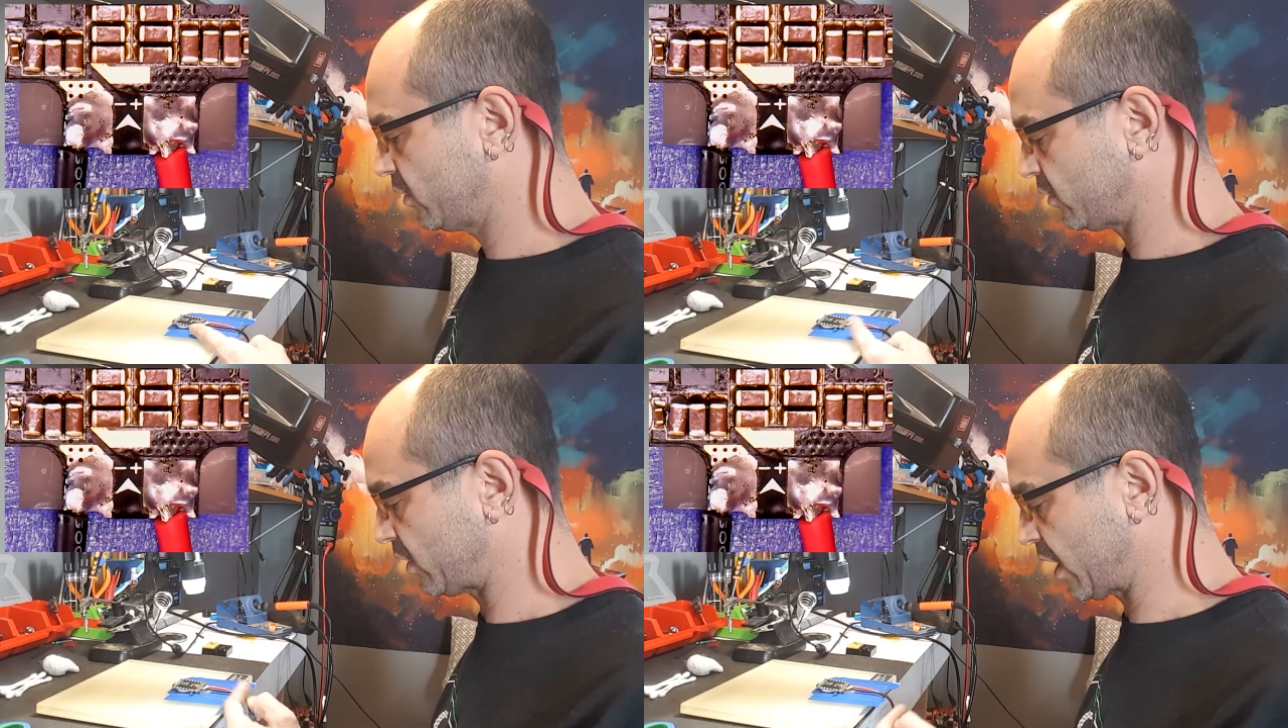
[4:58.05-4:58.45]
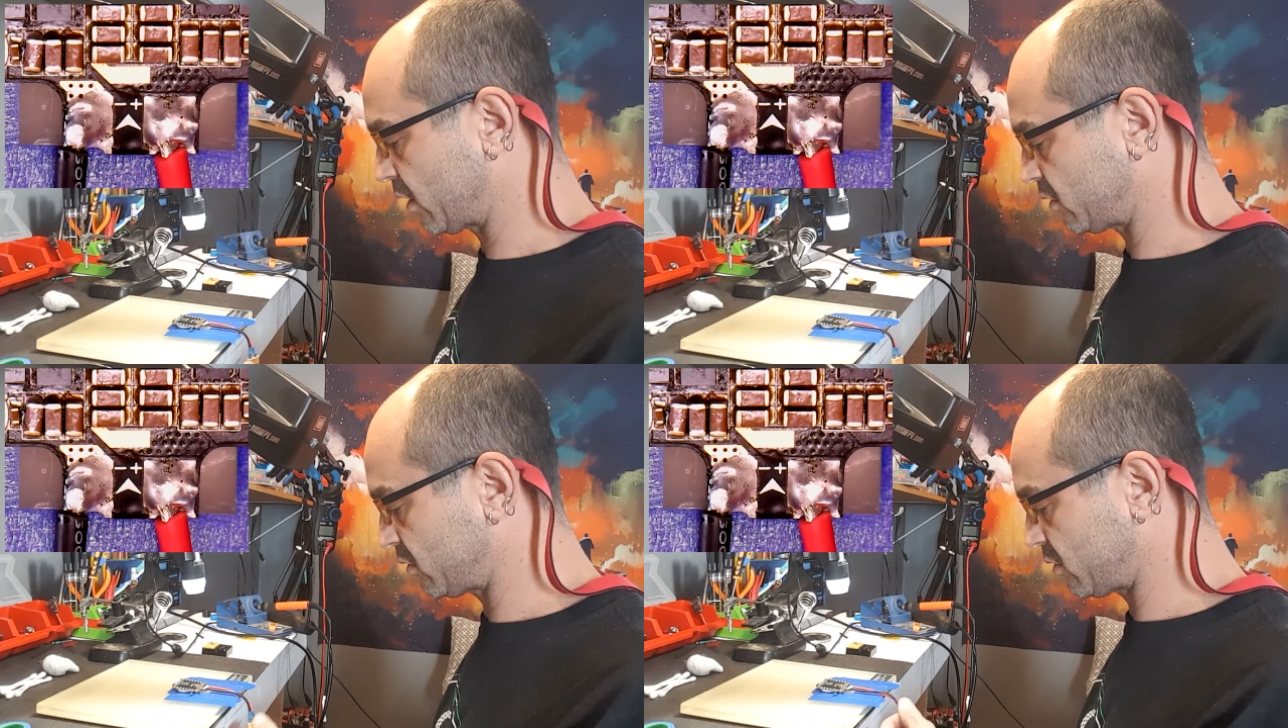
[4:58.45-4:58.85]
so
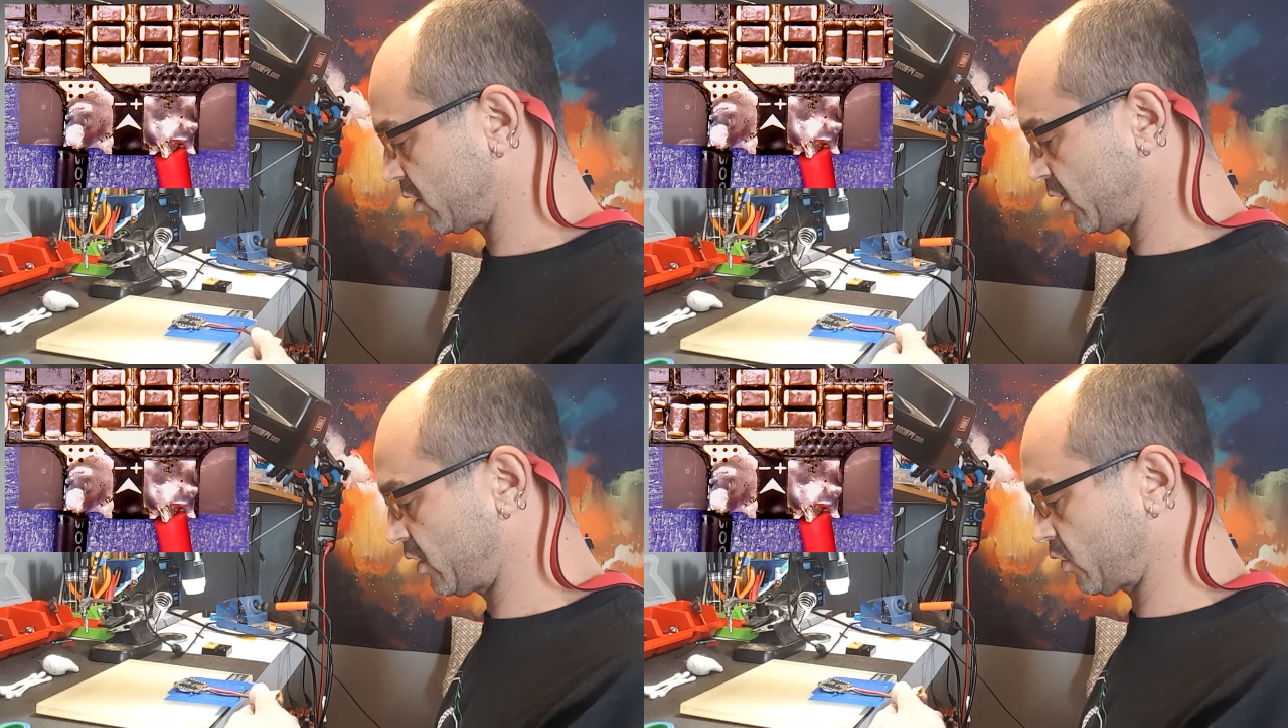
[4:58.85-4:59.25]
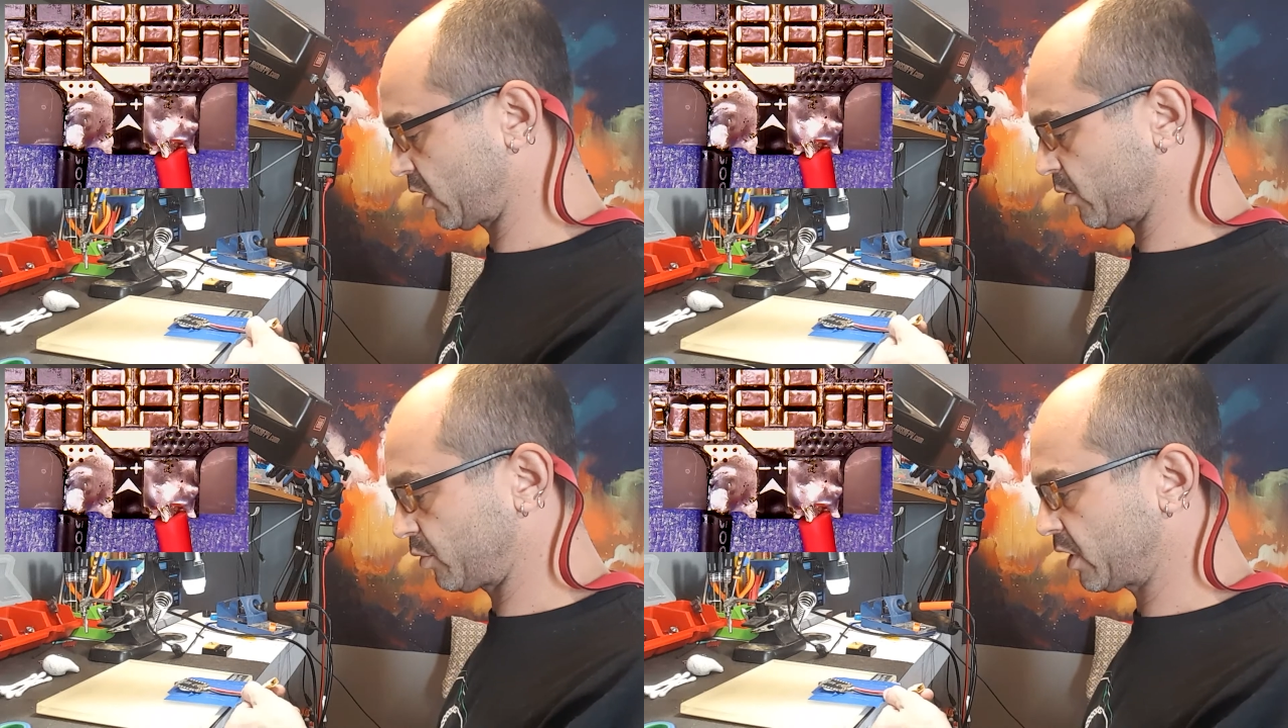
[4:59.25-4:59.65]
that
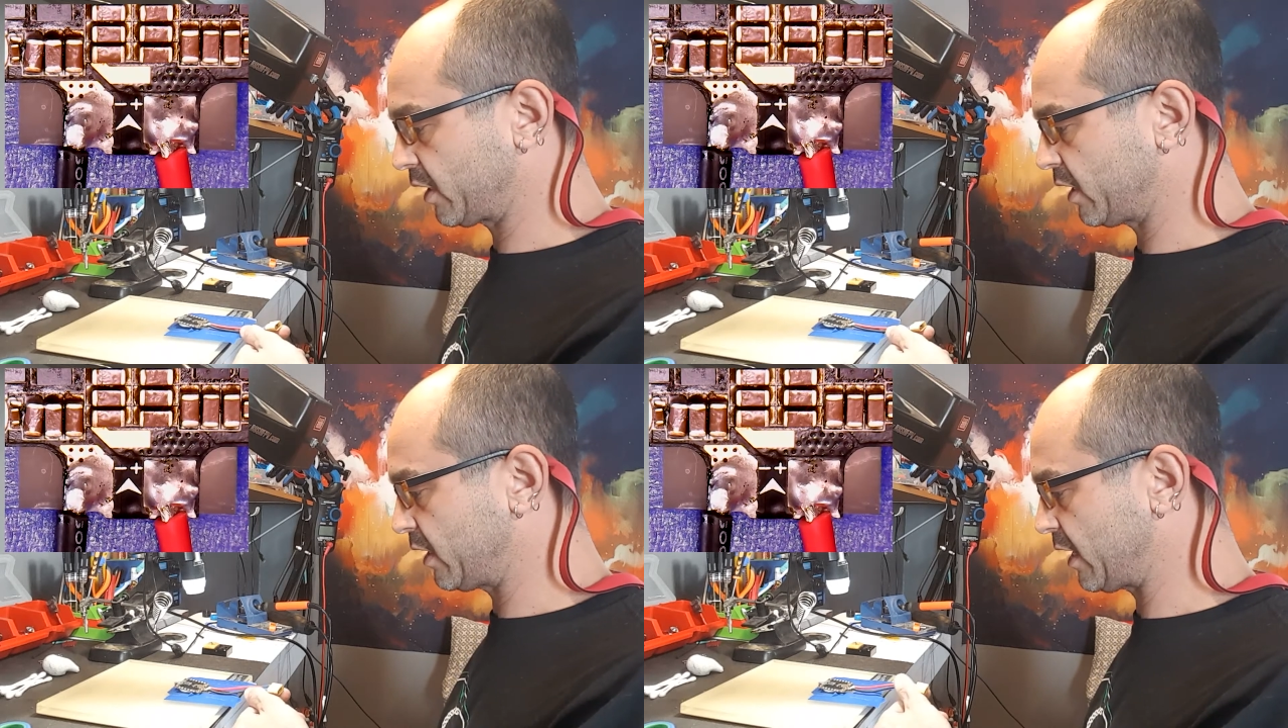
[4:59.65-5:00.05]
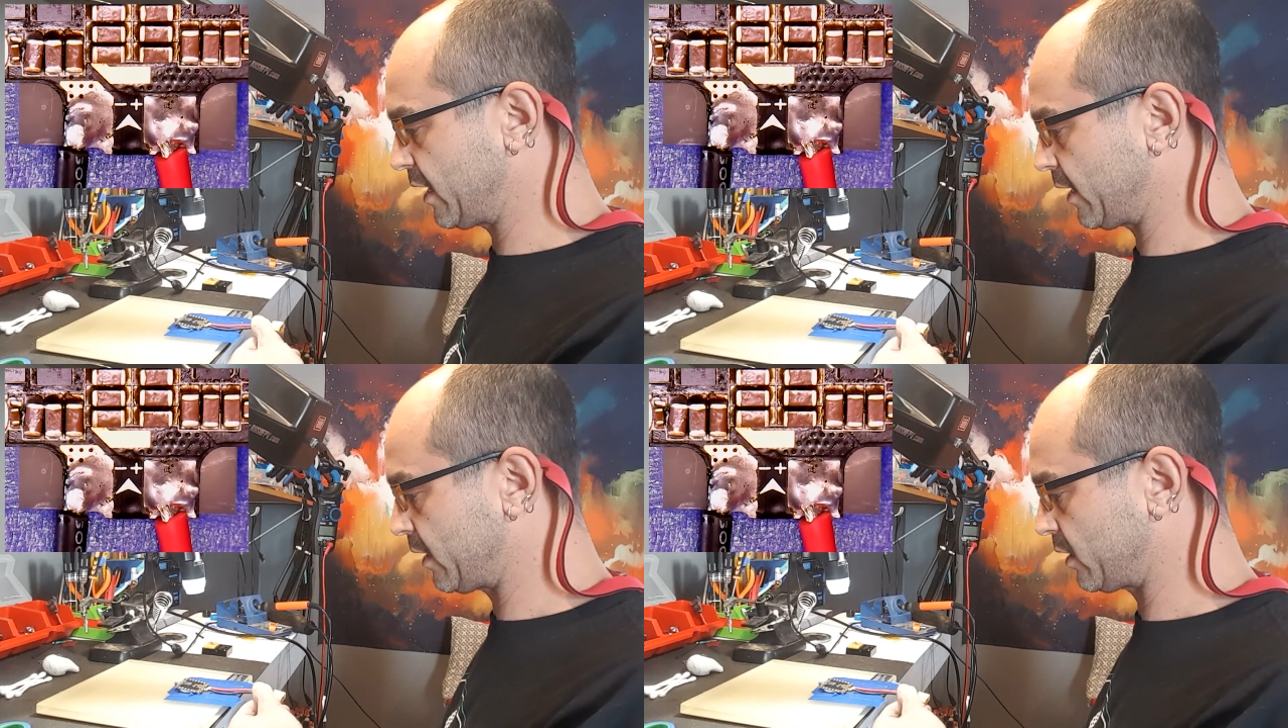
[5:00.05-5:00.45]
I can plug in
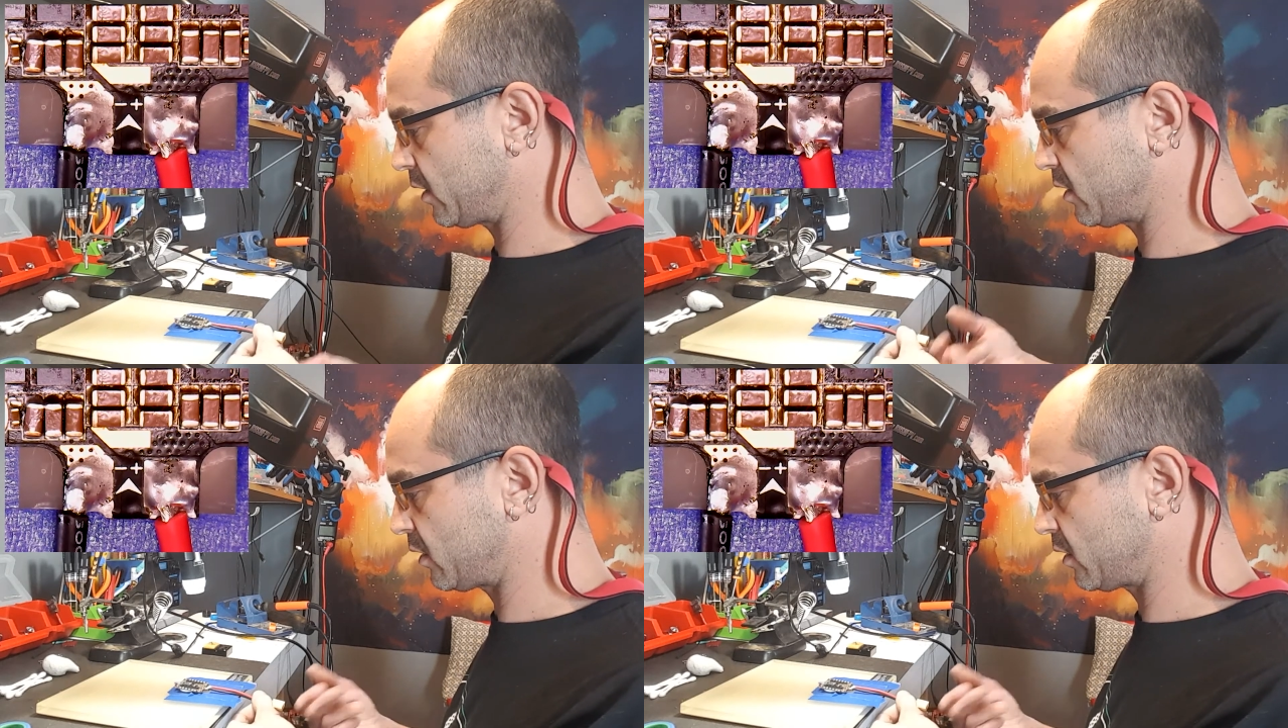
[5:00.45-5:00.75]
a